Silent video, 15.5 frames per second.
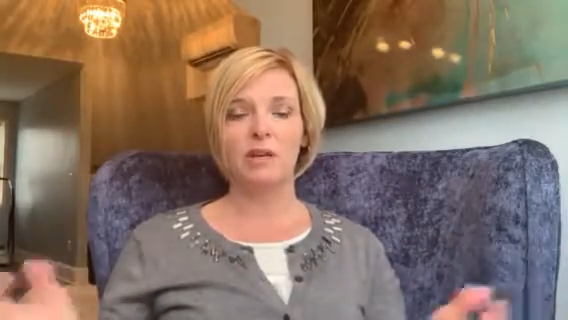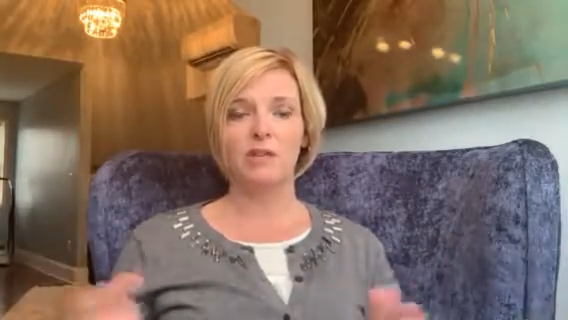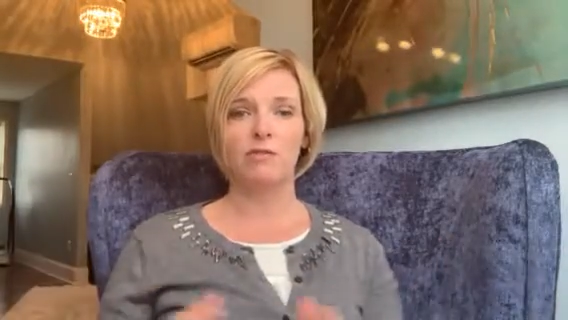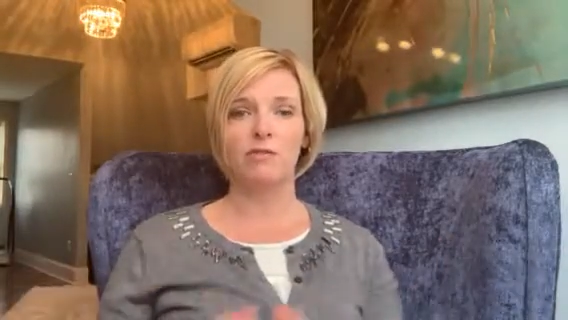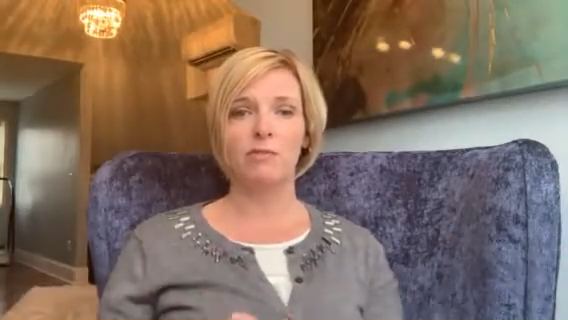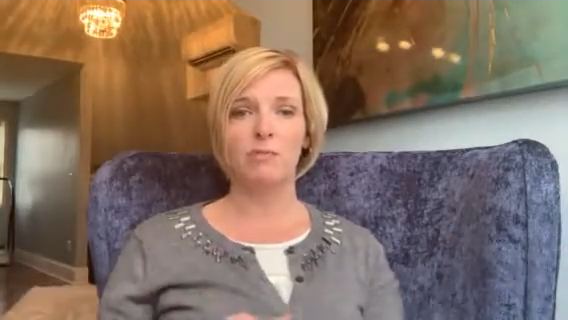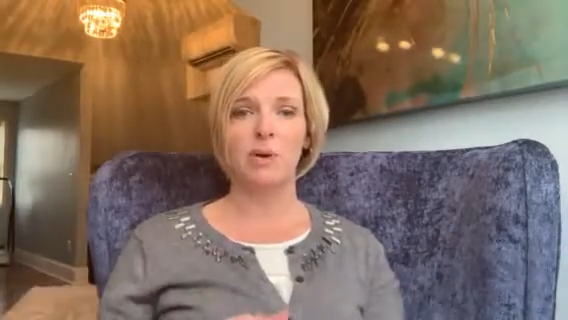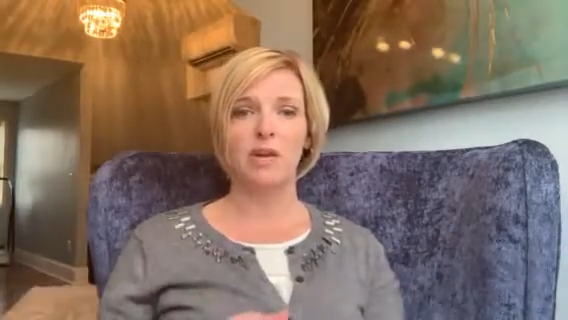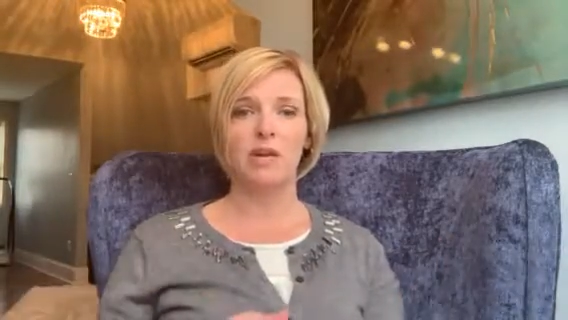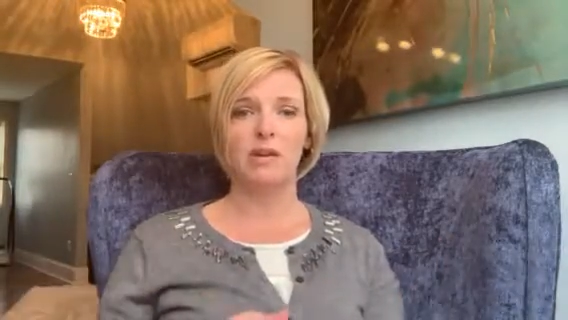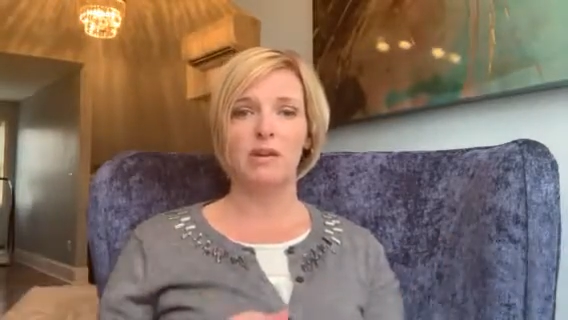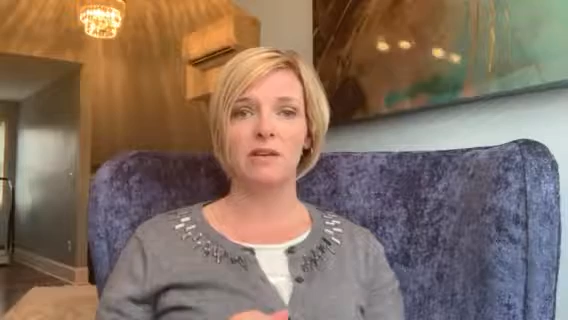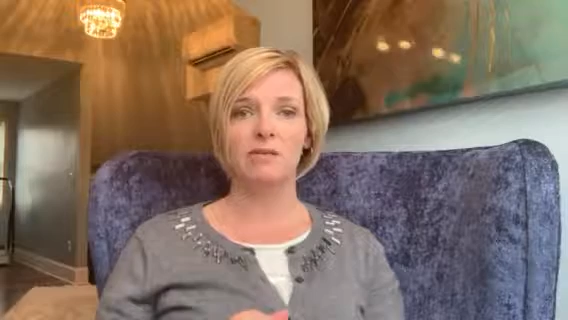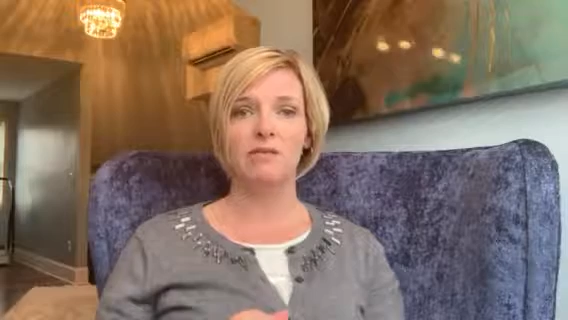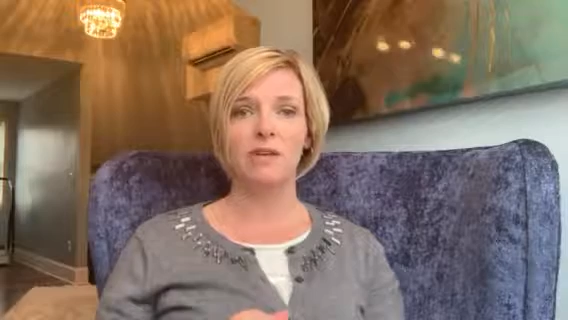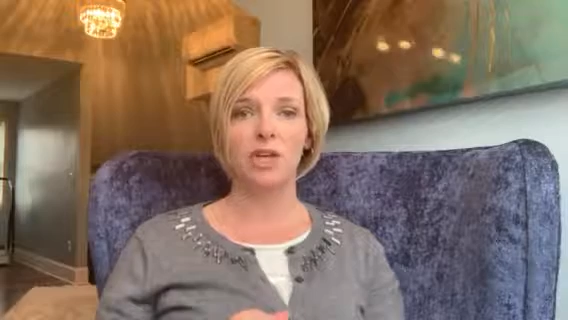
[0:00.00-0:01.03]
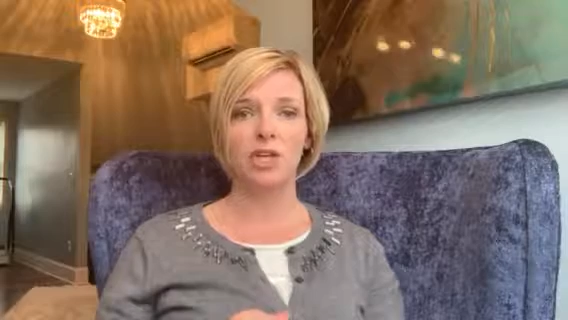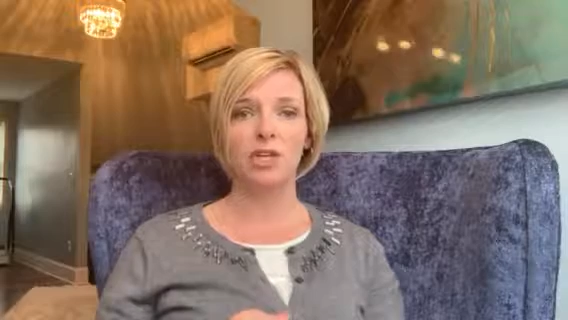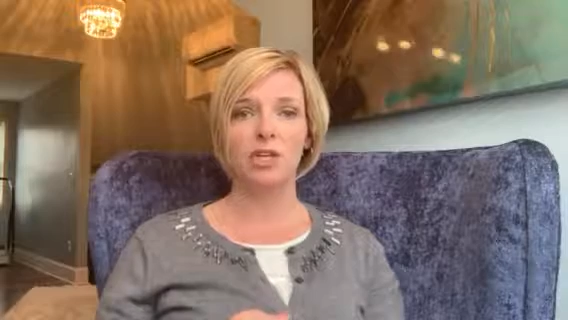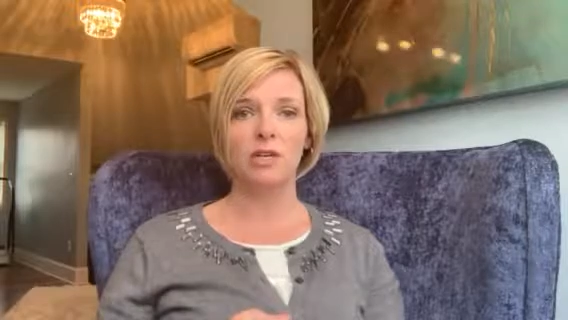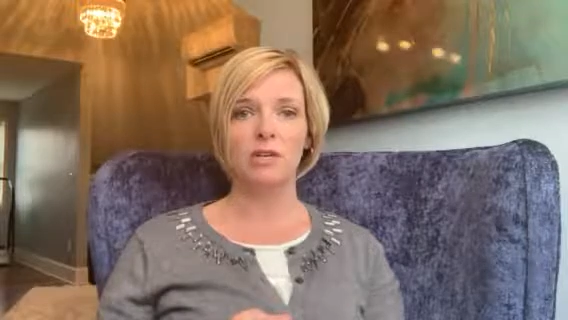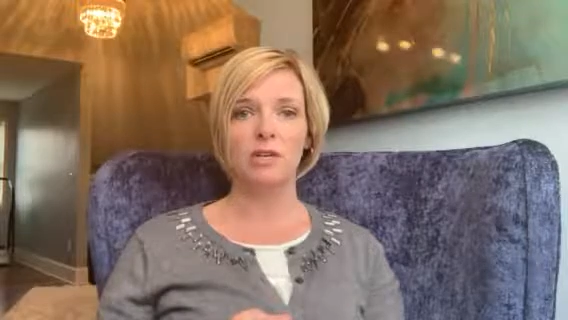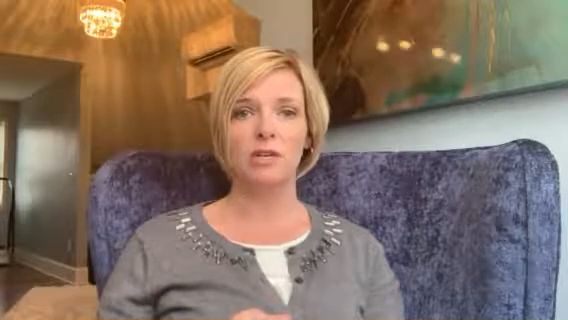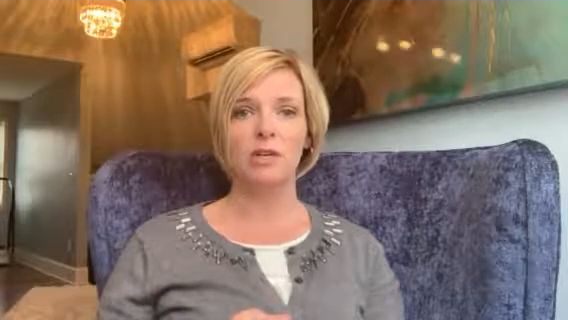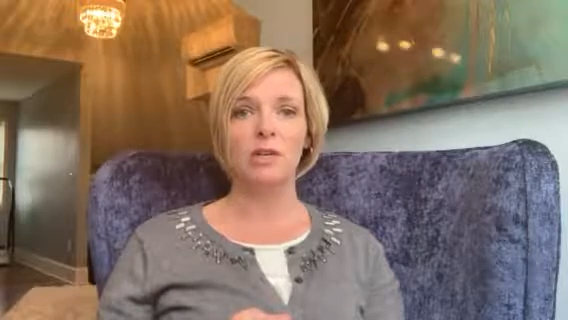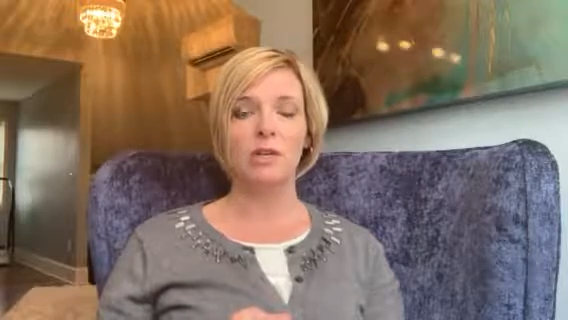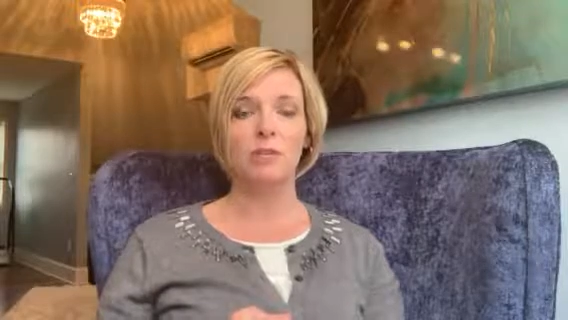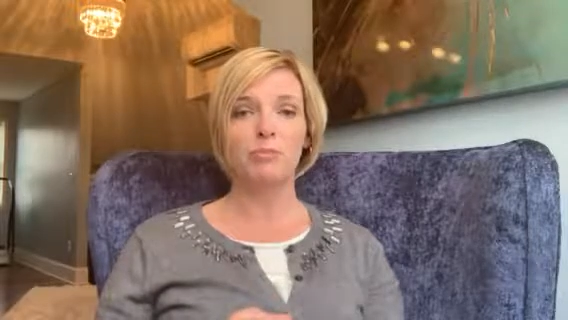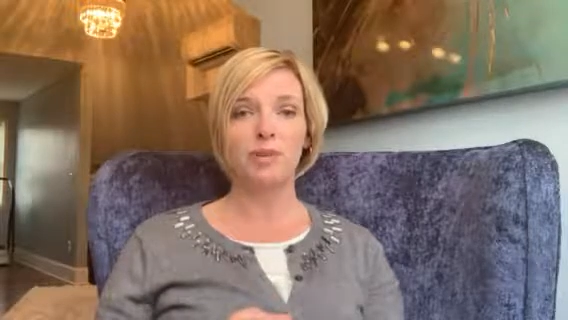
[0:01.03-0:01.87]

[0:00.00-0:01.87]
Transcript: of brain functioning